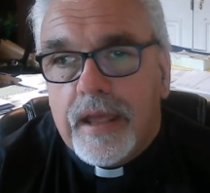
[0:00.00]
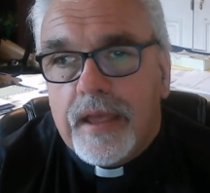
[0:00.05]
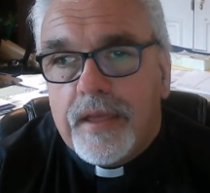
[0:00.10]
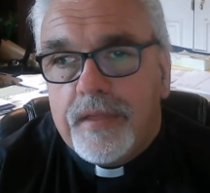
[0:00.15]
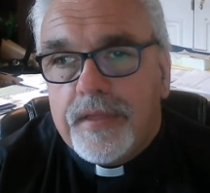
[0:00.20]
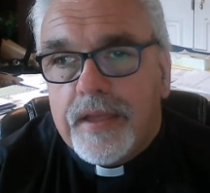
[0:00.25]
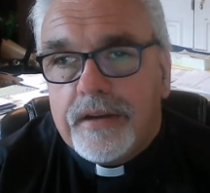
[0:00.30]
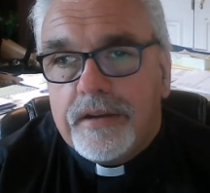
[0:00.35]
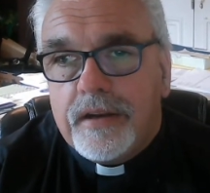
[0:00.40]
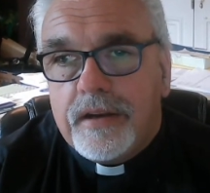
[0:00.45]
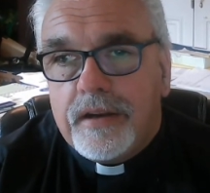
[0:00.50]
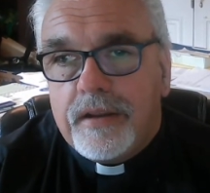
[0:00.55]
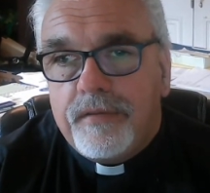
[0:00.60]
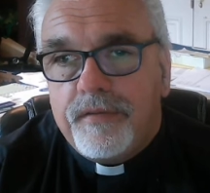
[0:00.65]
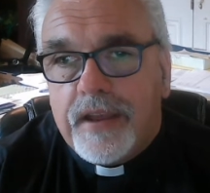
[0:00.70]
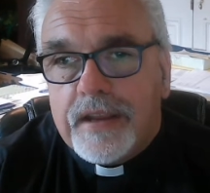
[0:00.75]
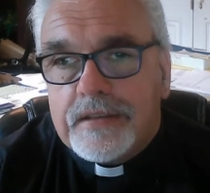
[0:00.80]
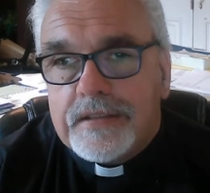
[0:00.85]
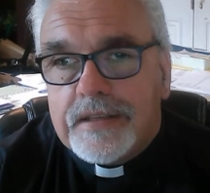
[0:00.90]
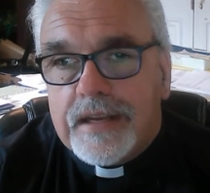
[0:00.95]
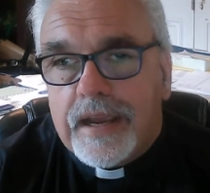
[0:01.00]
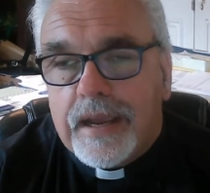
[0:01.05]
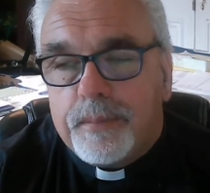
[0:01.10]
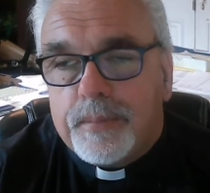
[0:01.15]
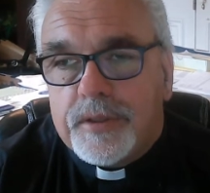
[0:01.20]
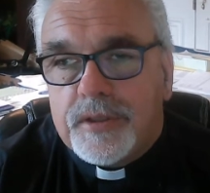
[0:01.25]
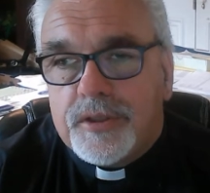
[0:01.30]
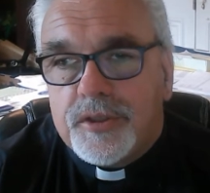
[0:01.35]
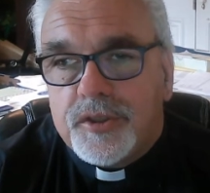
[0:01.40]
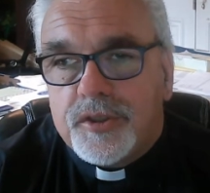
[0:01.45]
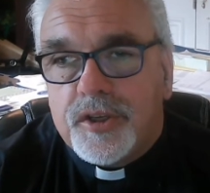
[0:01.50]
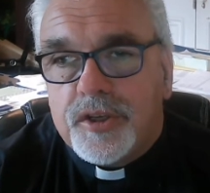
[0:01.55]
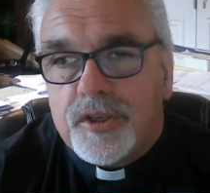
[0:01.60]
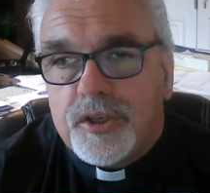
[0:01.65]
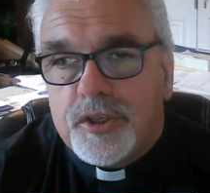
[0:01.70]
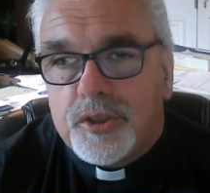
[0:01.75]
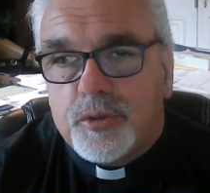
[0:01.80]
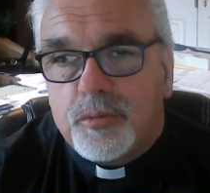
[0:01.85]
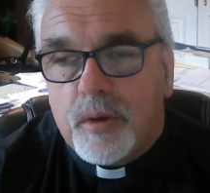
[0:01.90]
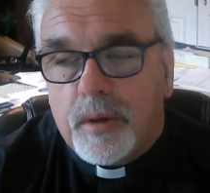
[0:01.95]
Then an event happens to
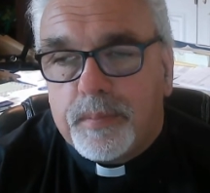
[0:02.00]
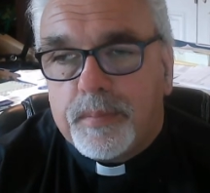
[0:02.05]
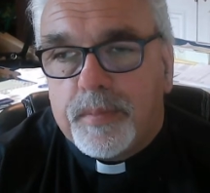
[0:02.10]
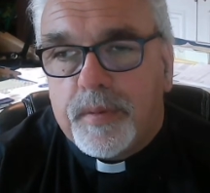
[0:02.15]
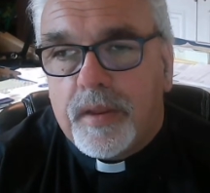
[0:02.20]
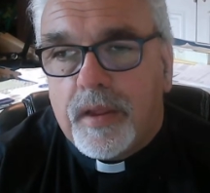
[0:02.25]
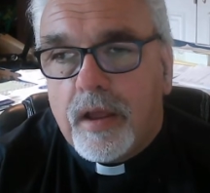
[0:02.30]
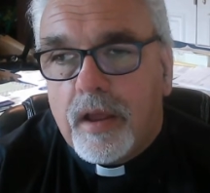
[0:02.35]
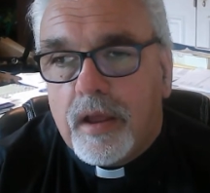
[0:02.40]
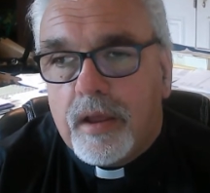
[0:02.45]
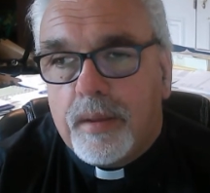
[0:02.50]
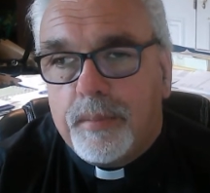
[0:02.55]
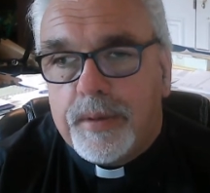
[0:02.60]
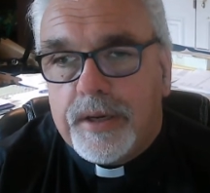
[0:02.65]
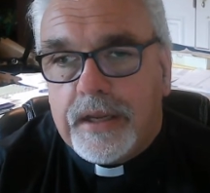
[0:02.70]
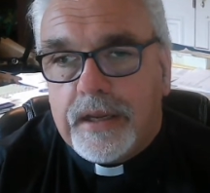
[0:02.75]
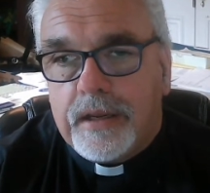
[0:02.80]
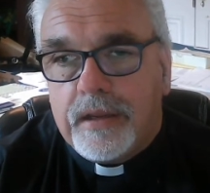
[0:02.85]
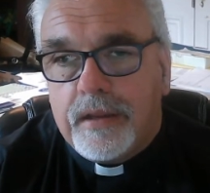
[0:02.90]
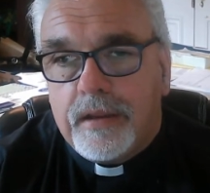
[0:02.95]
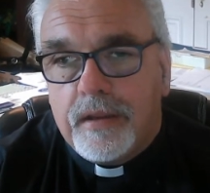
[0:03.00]
disrupt the harmony.